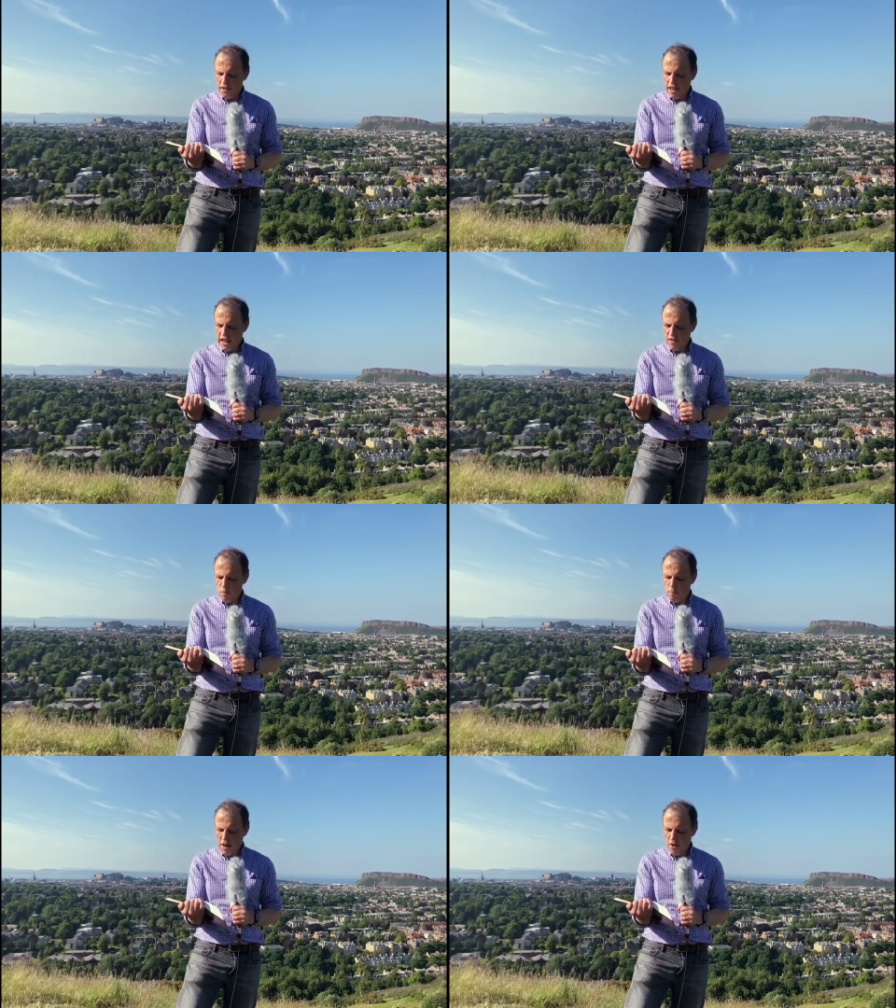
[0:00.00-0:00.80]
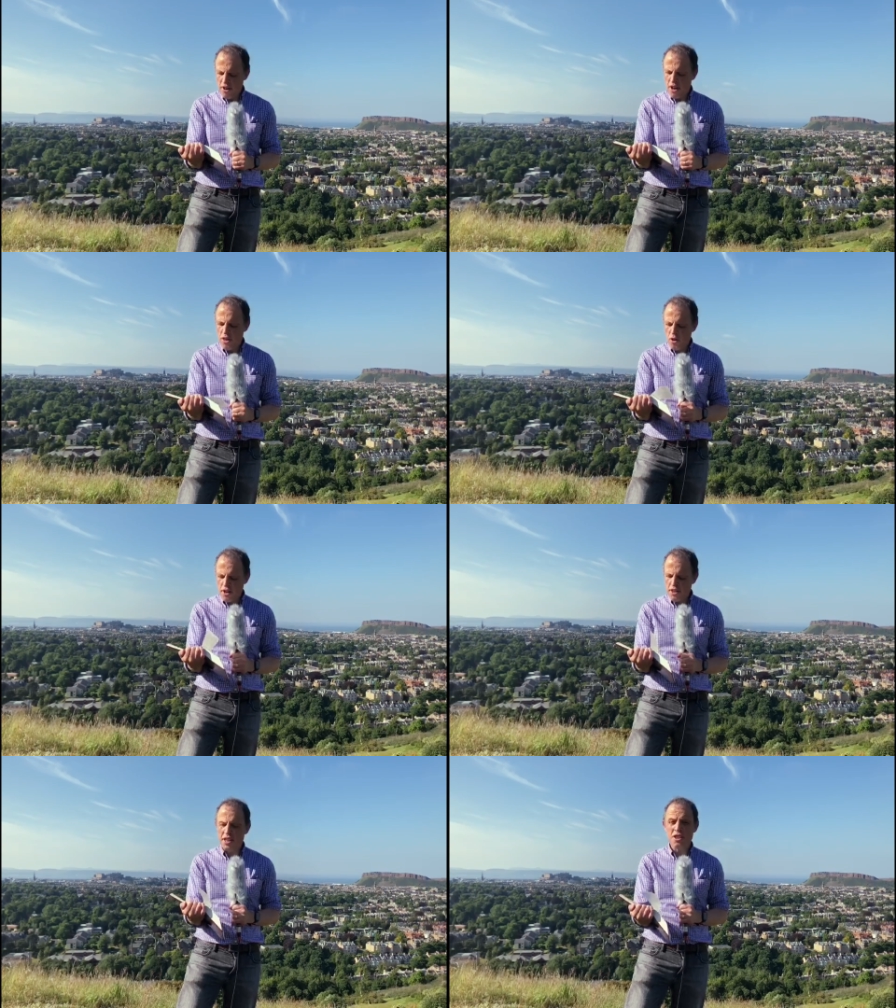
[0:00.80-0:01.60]
He gave them power and
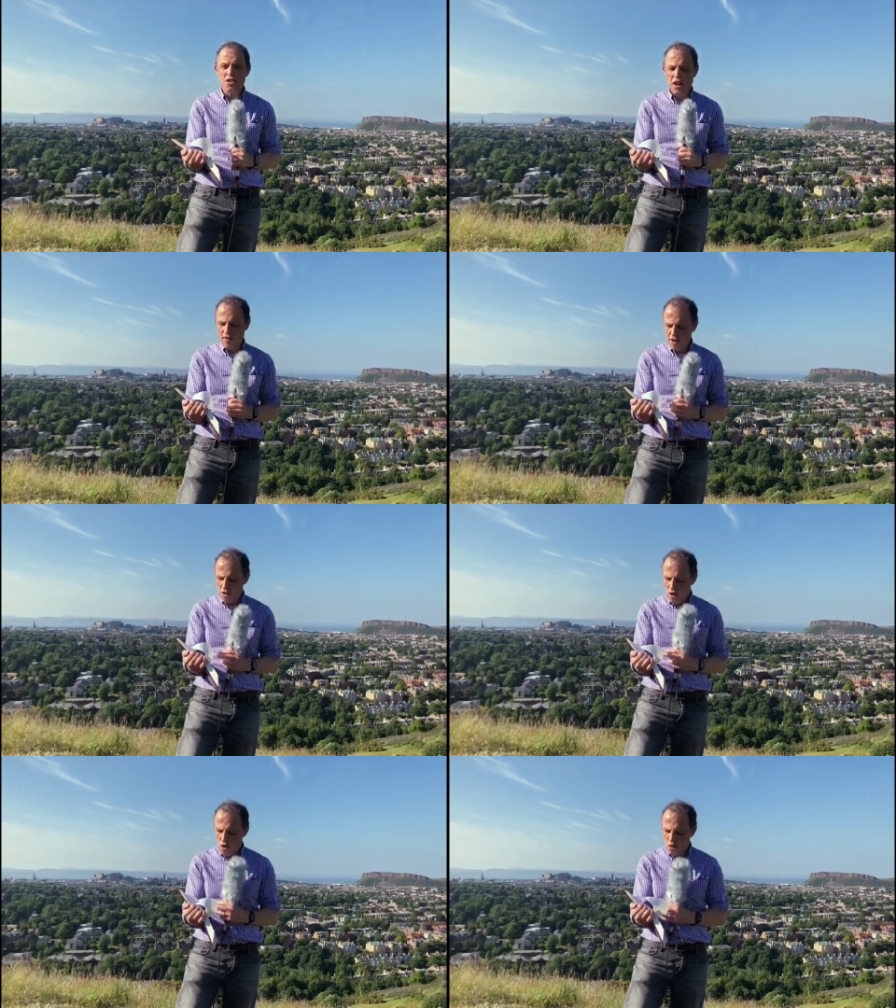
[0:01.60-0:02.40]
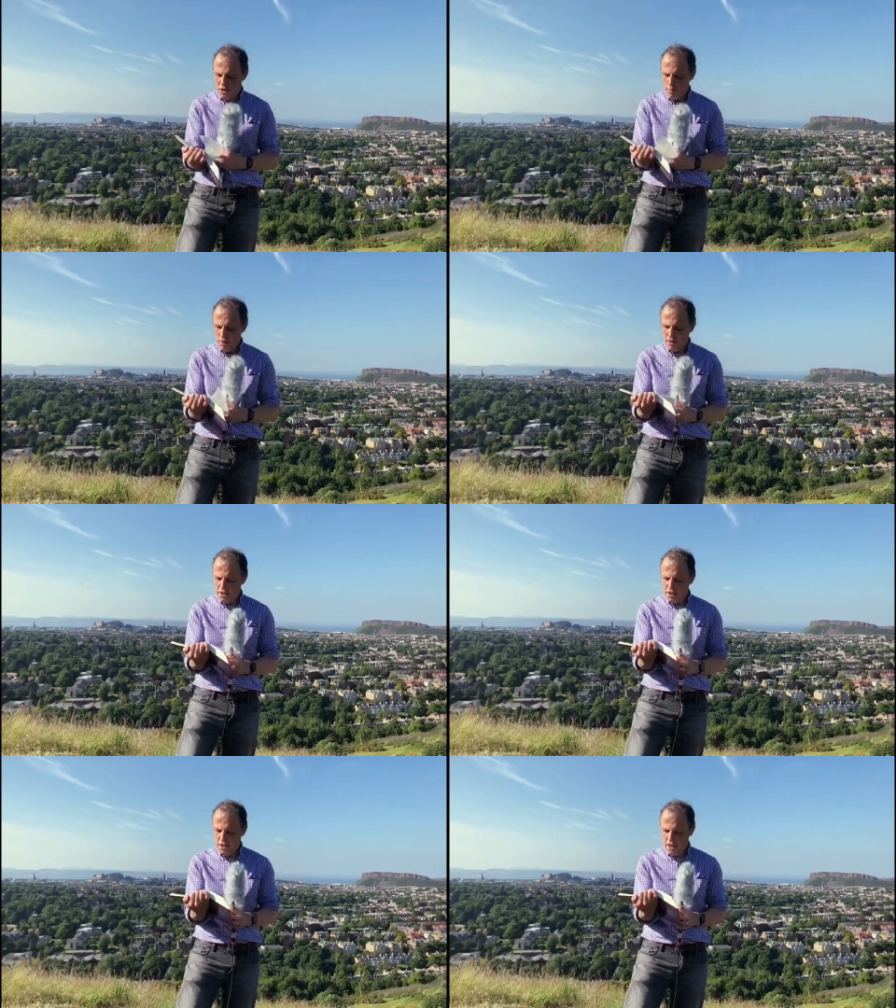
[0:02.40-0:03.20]
authority to drive out all
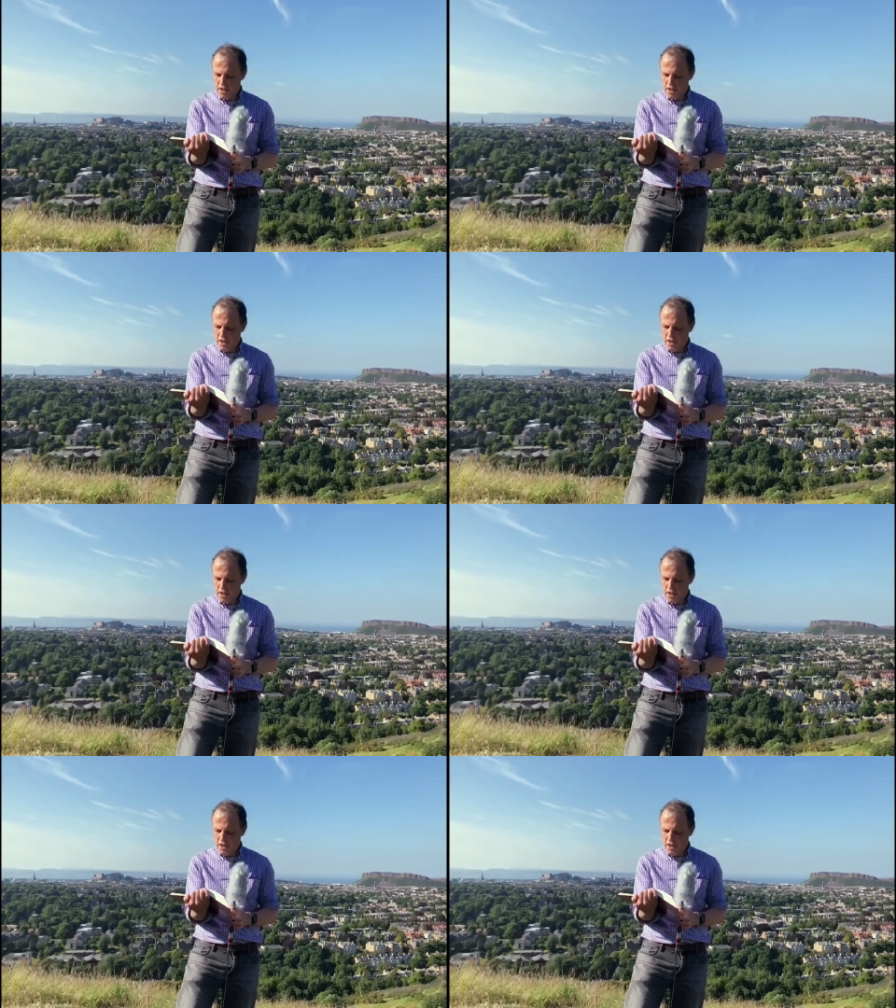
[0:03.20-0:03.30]
demons